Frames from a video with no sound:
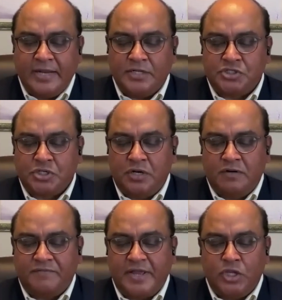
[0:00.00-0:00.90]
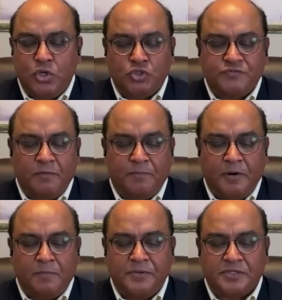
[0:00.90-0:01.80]
and serve a useful
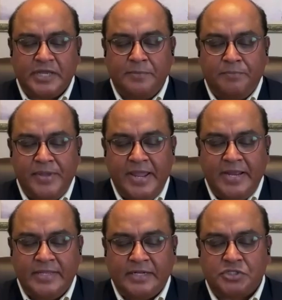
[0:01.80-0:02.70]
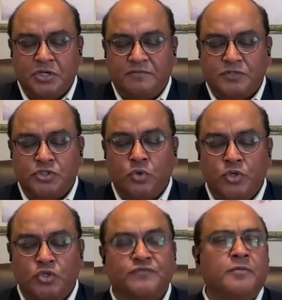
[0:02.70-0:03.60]
purpose and pain that serves no
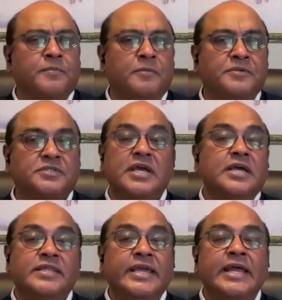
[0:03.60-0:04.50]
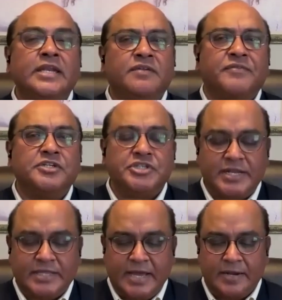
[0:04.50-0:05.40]
useful purpose. They can
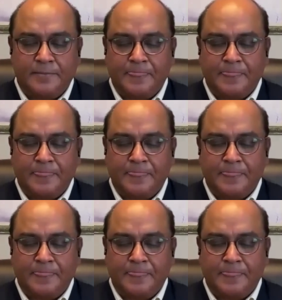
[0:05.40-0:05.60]
differentiate that.